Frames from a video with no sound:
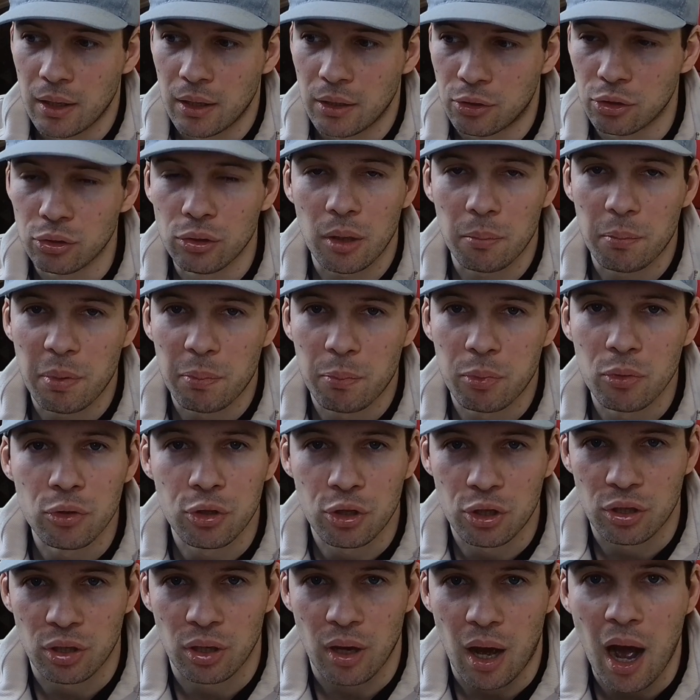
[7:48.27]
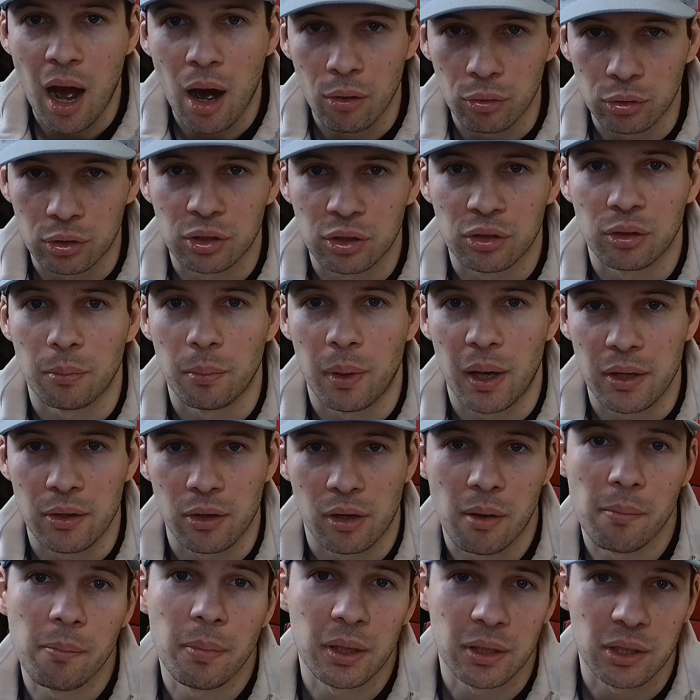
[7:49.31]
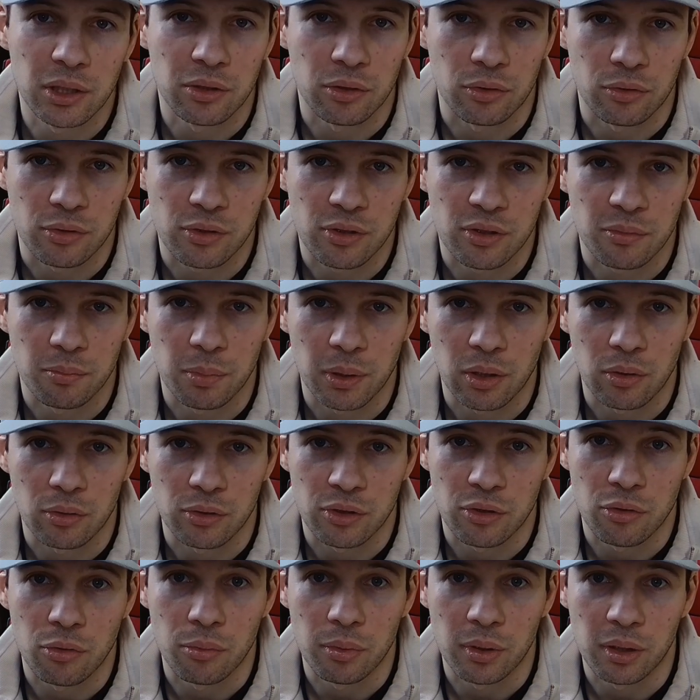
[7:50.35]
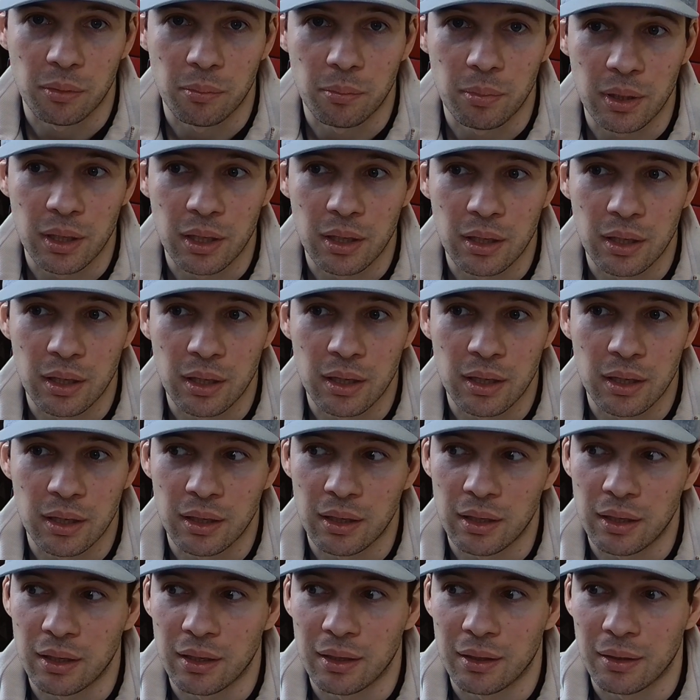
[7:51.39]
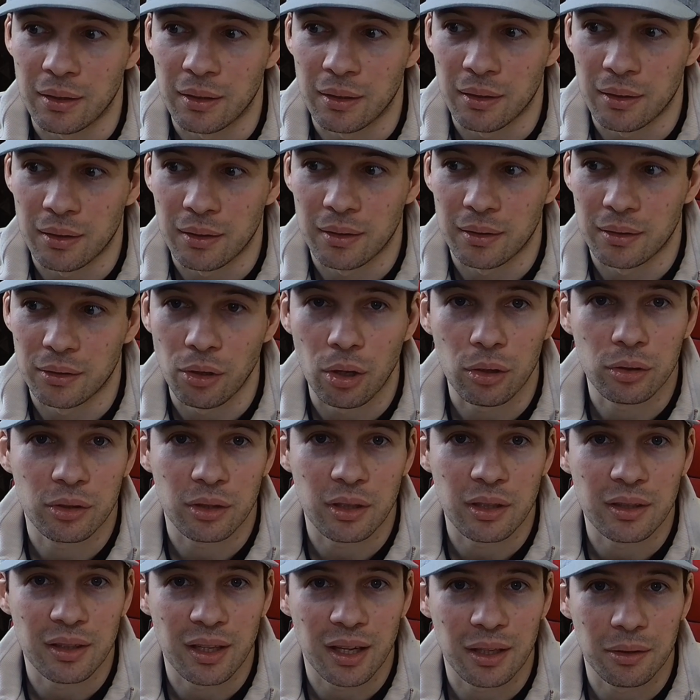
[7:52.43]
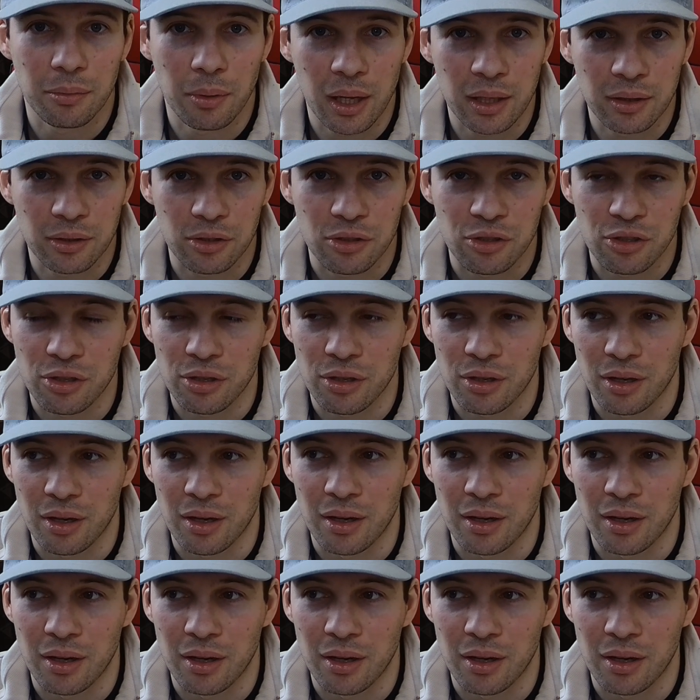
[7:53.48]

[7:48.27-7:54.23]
not be pushed out by your competitors, because you will be not in the advantage.